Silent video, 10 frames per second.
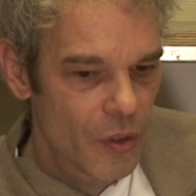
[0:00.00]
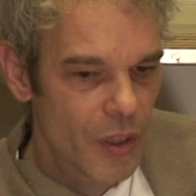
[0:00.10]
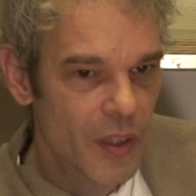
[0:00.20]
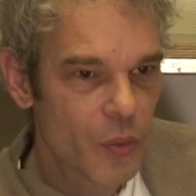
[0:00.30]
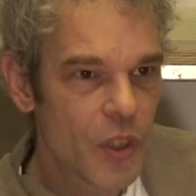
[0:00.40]

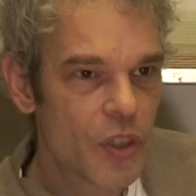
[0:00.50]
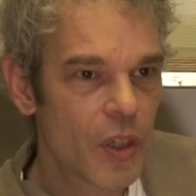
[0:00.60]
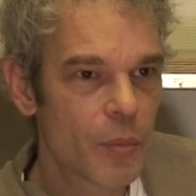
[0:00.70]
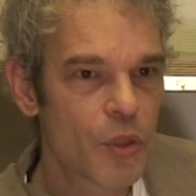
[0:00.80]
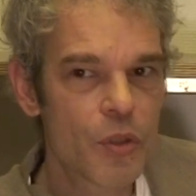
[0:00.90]
that which
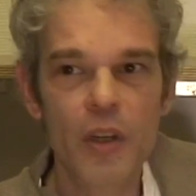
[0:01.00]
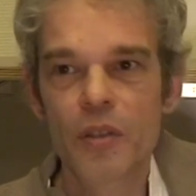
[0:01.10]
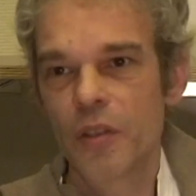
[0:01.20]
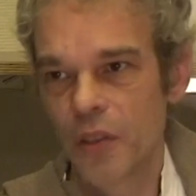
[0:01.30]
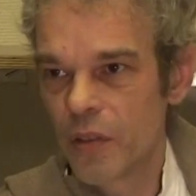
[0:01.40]

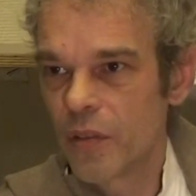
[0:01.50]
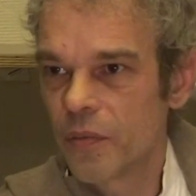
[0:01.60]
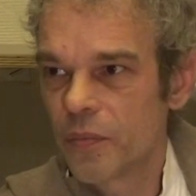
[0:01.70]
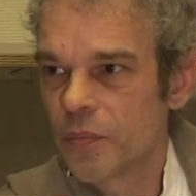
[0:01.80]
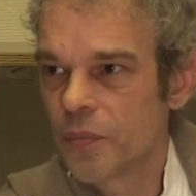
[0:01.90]
obstructs it
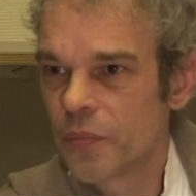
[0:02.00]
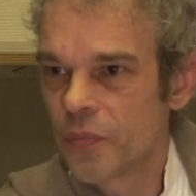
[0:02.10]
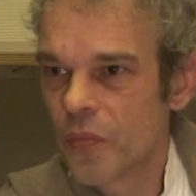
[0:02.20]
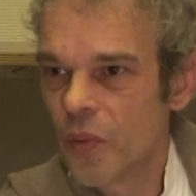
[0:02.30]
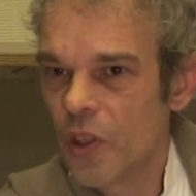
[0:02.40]

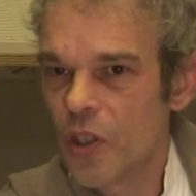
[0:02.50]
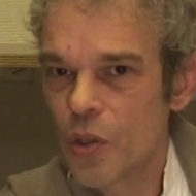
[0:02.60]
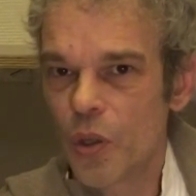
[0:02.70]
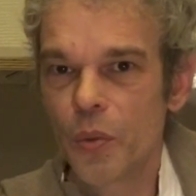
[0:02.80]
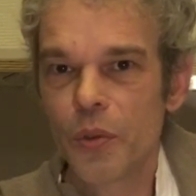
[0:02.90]

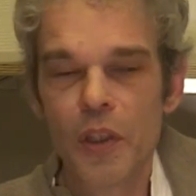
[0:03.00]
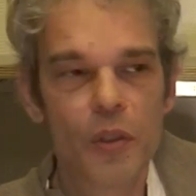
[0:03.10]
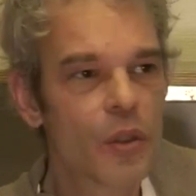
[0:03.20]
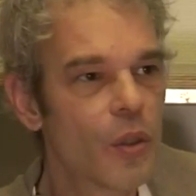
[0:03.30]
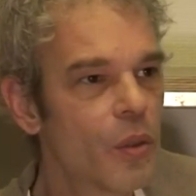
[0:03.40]
is only
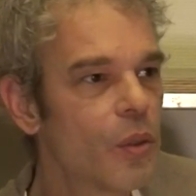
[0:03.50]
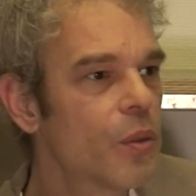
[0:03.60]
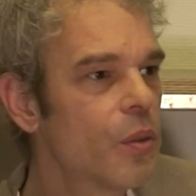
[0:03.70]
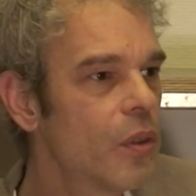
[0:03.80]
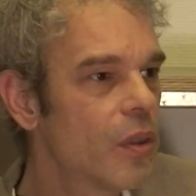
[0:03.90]
your
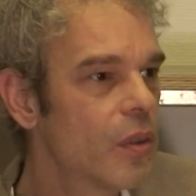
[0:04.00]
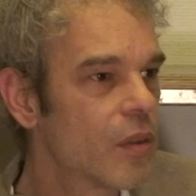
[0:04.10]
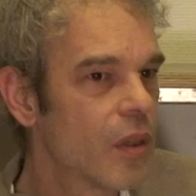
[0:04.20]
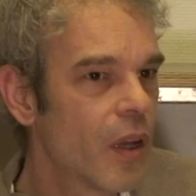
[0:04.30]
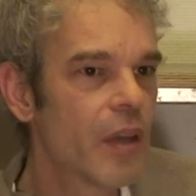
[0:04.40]
own
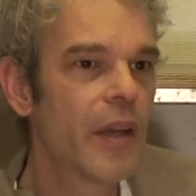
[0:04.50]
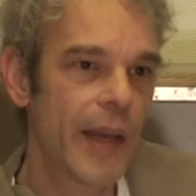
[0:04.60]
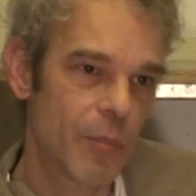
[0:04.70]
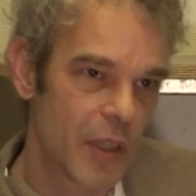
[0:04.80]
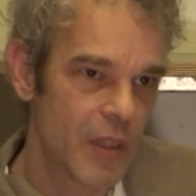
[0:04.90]

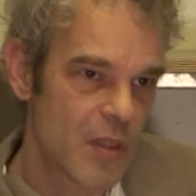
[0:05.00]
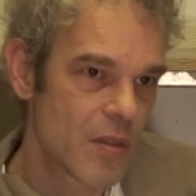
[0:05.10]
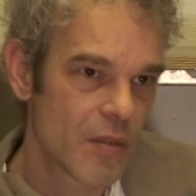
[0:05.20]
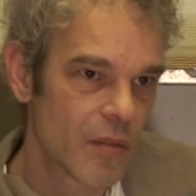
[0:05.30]
unhappiness.